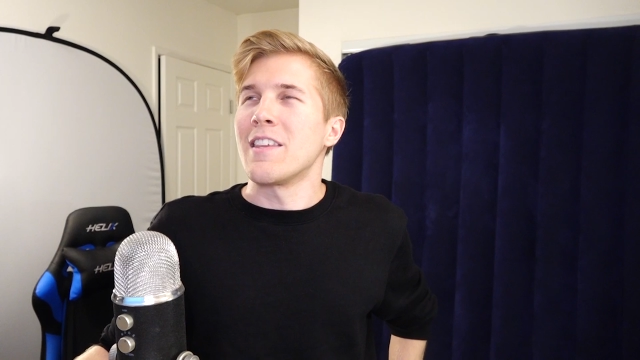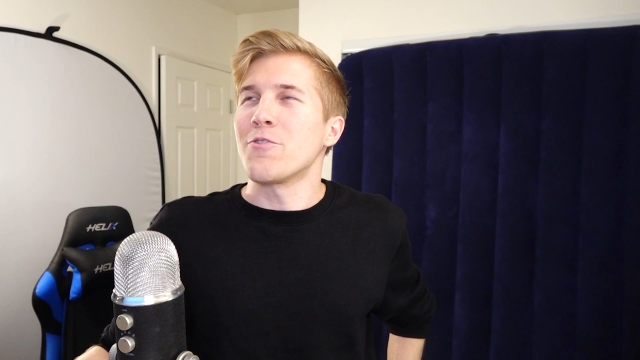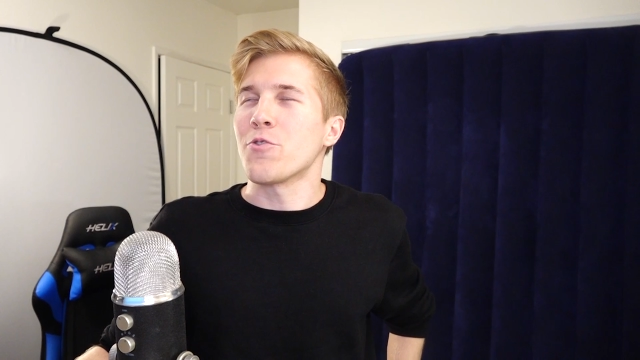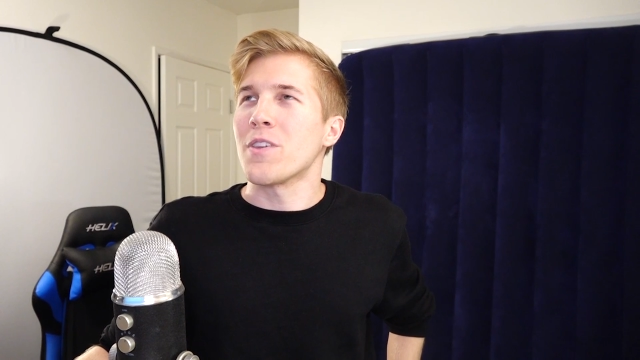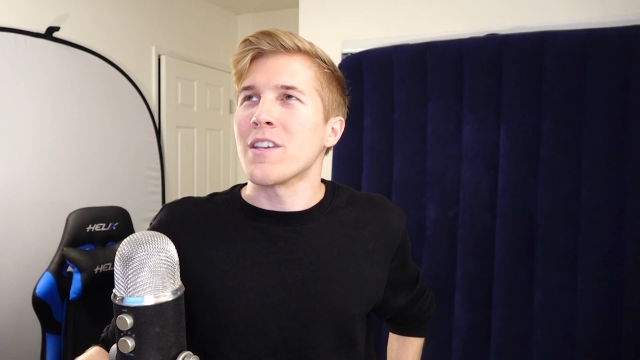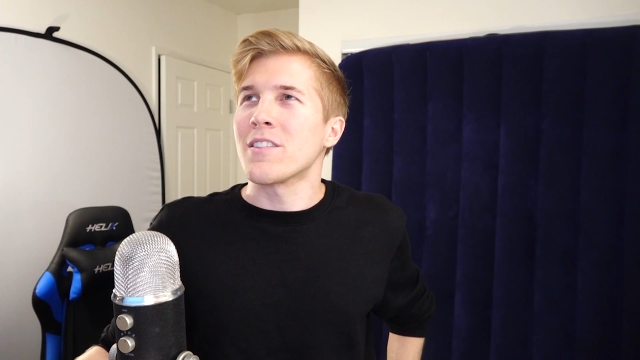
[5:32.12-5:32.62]

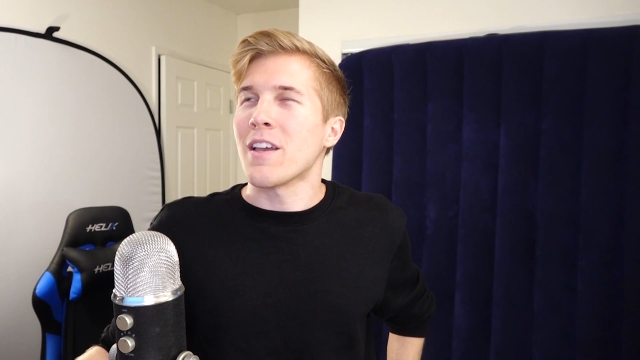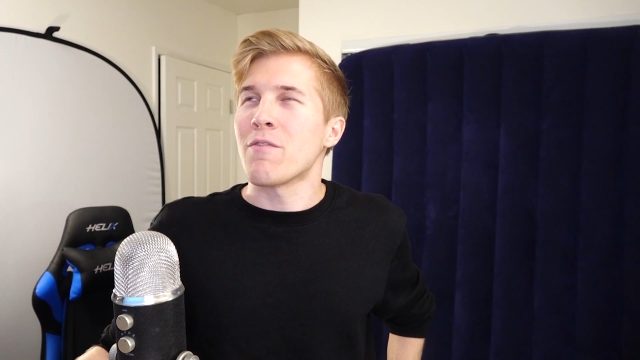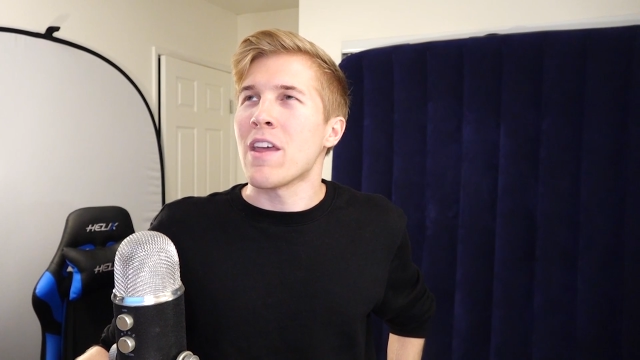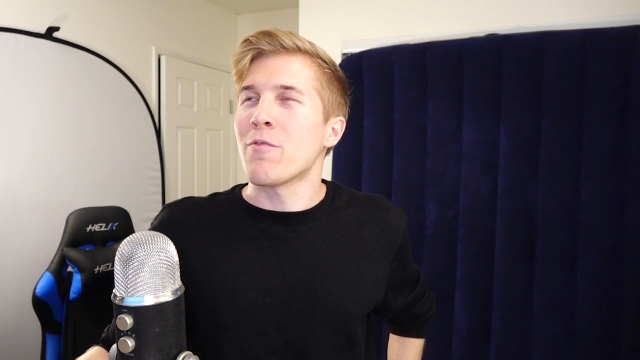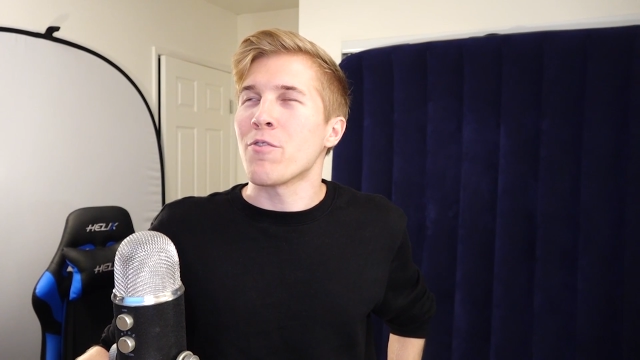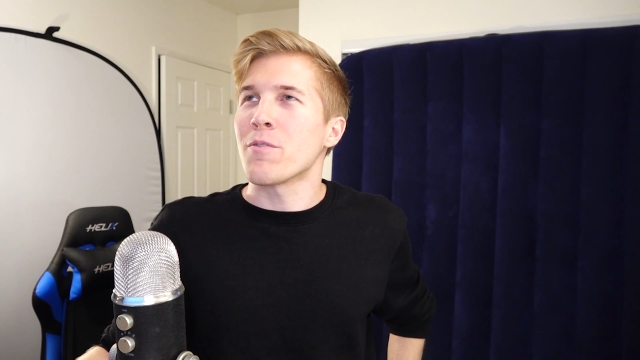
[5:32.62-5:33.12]
These are things I've
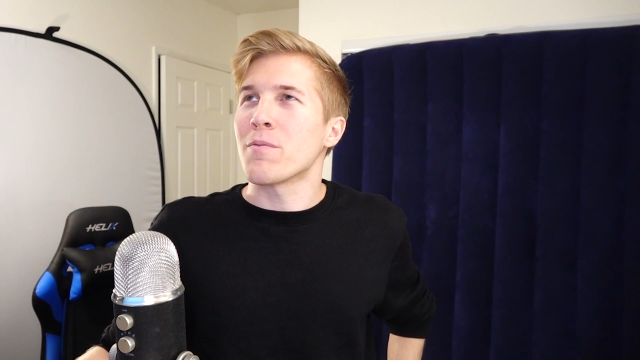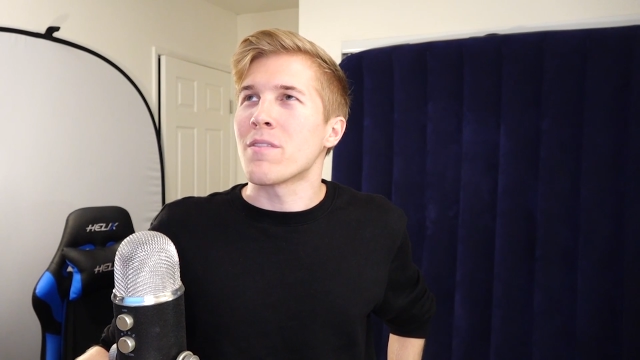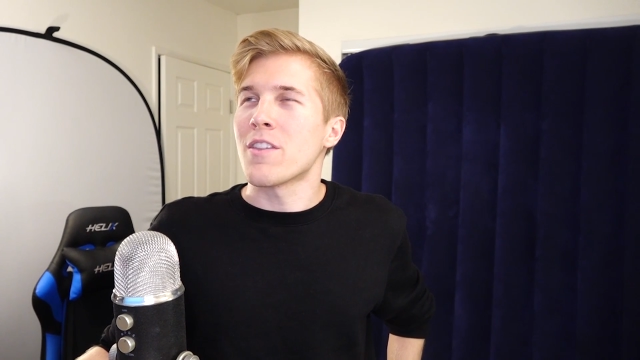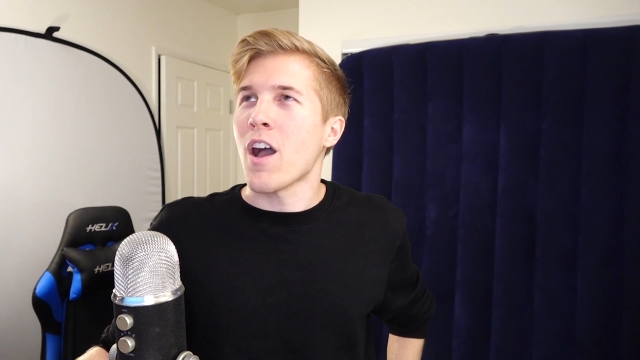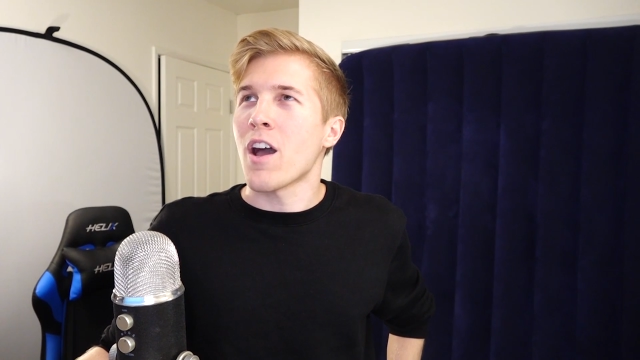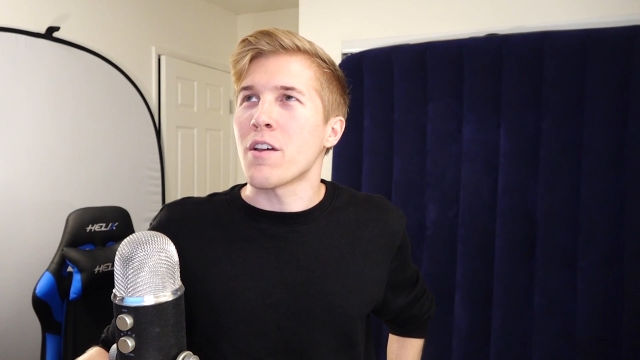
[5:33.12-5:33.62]
never
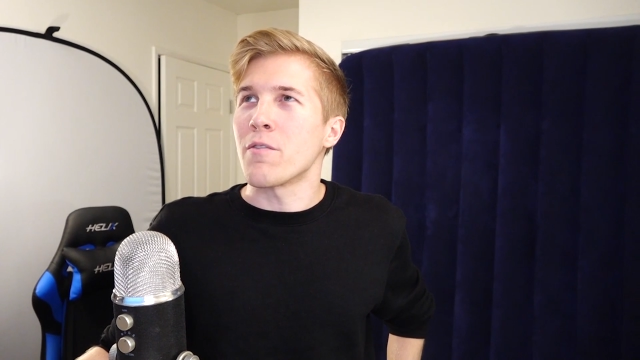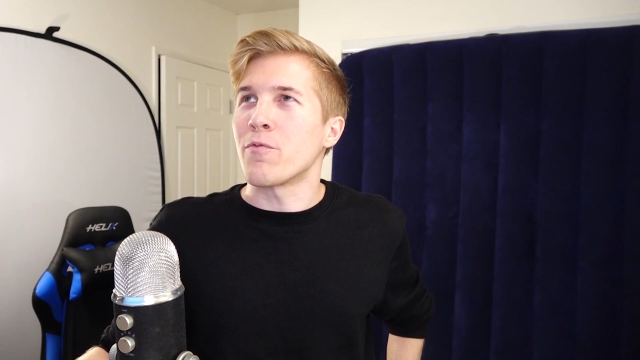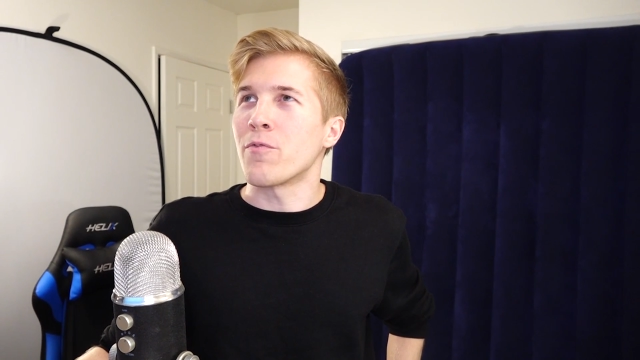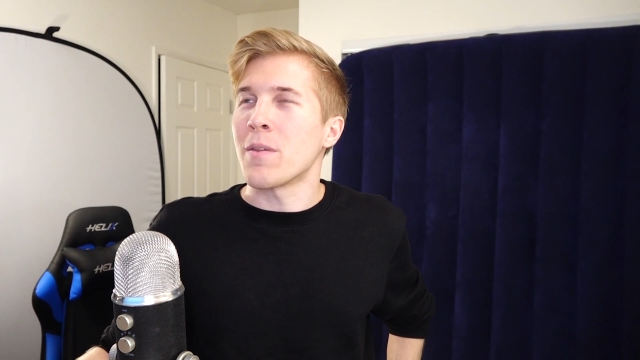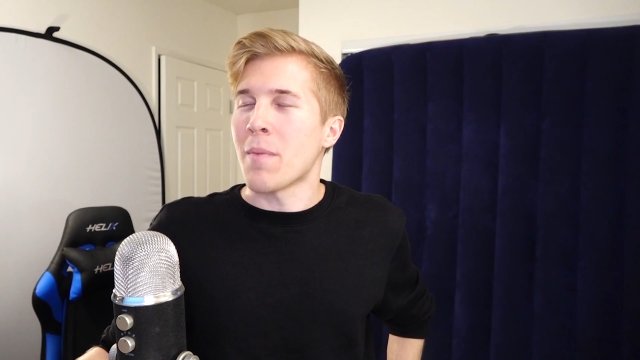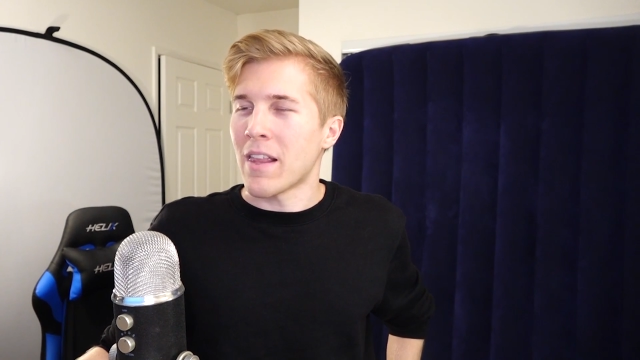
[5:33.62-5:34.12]
thought
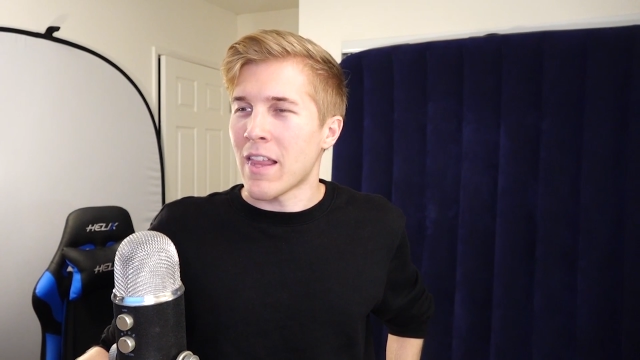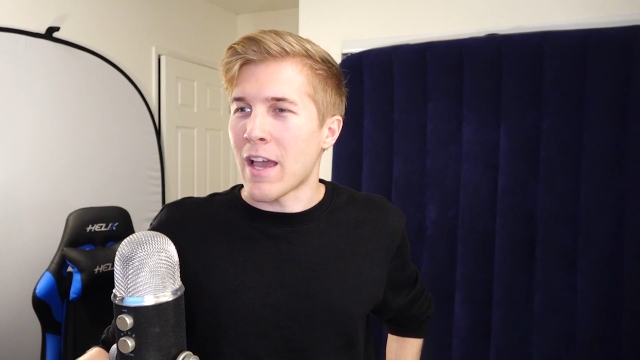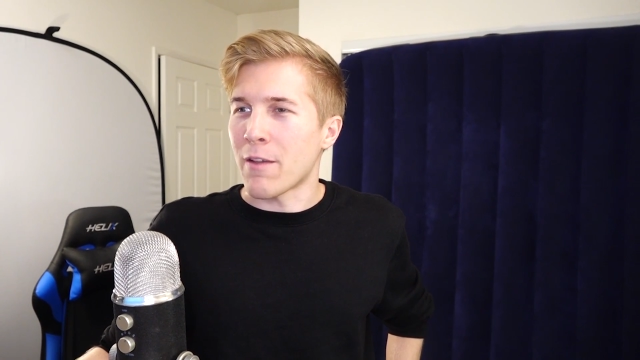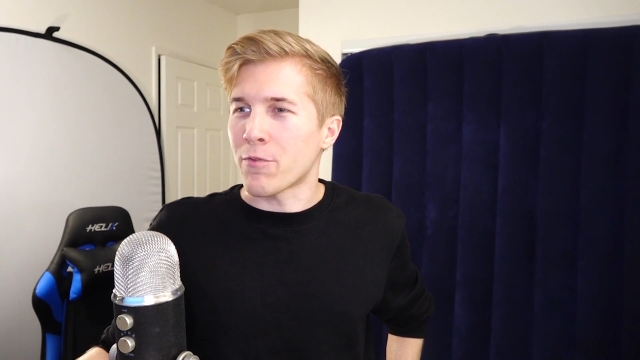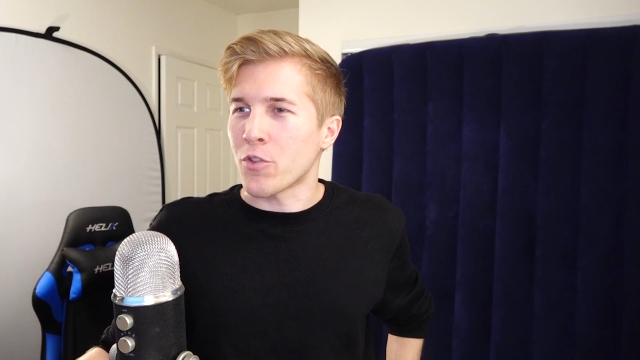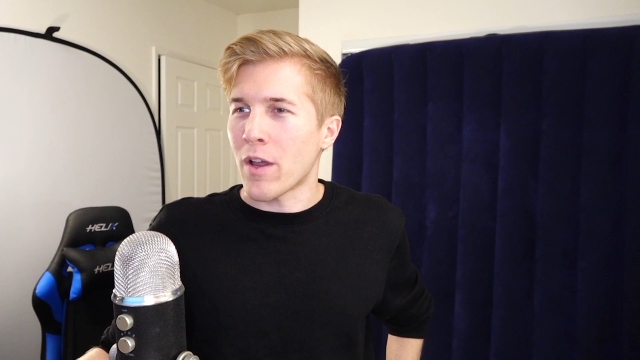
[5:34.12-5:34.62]
of in my
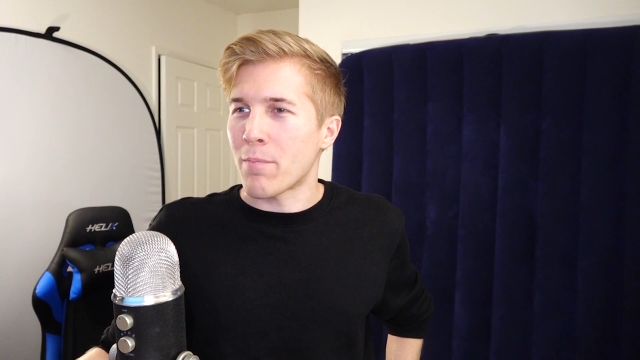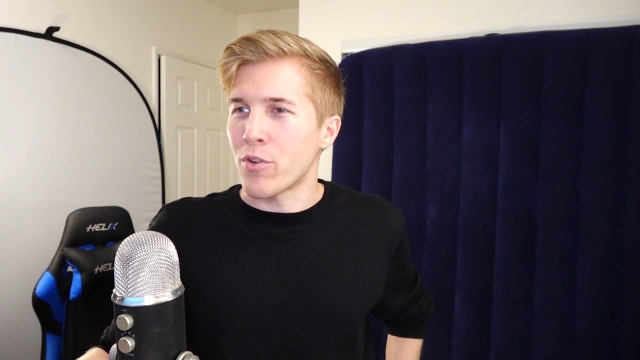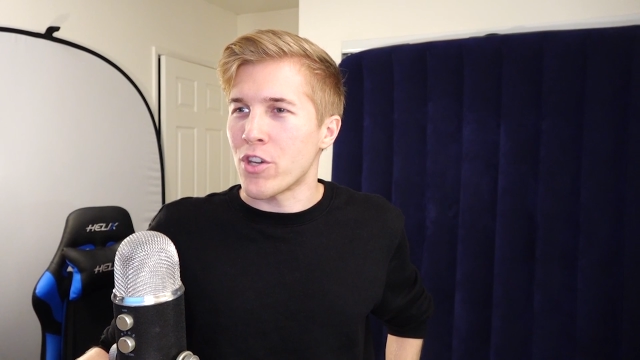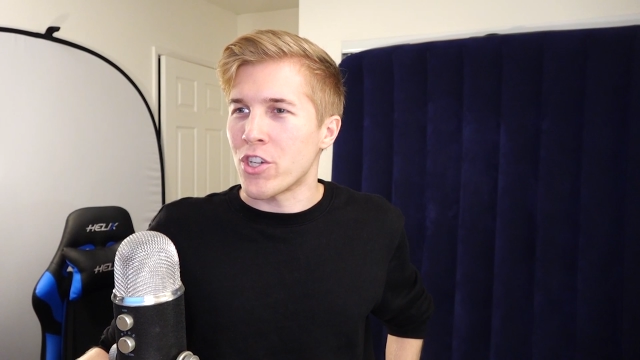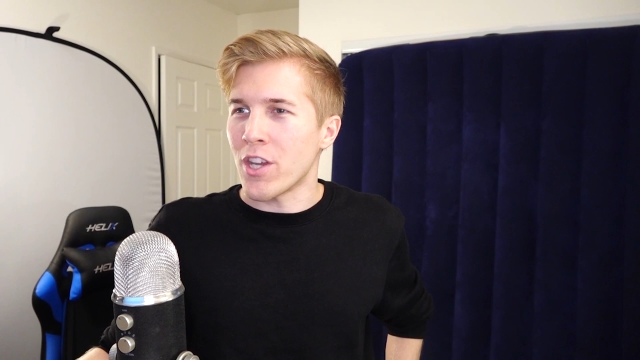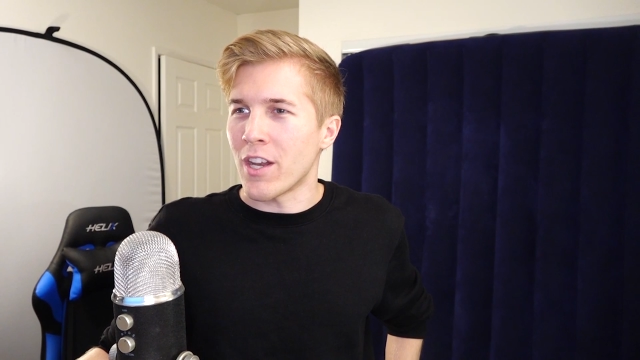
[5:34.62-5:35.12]
life, so I
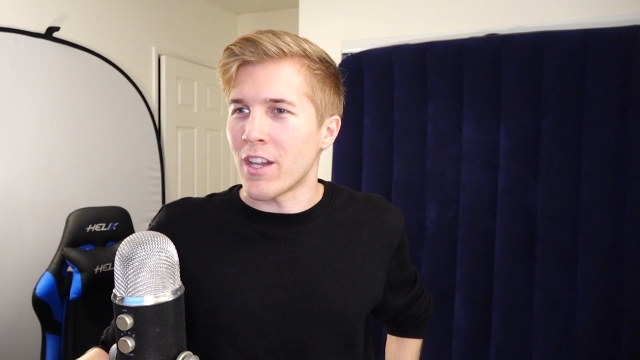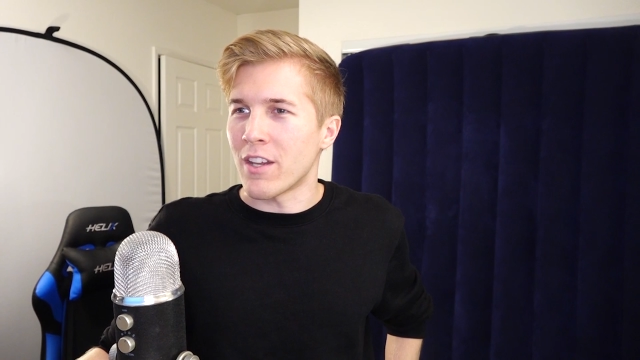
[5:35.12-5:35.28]
appreciate